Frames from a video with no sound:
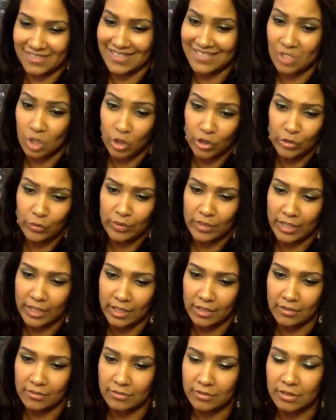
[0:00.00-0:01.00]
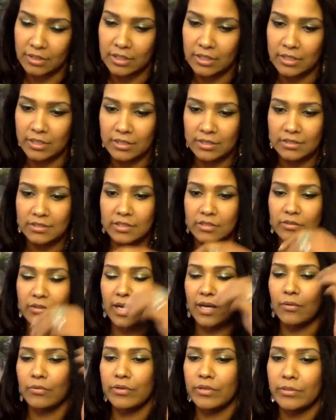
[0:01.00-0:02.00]
That's all you can handle.
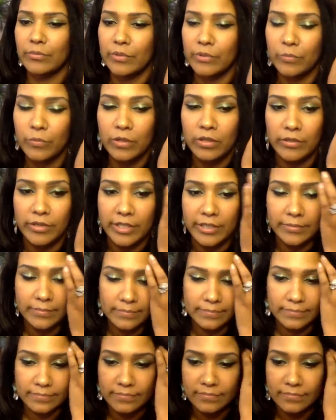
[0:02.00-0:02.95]
So I really wouldn't worry.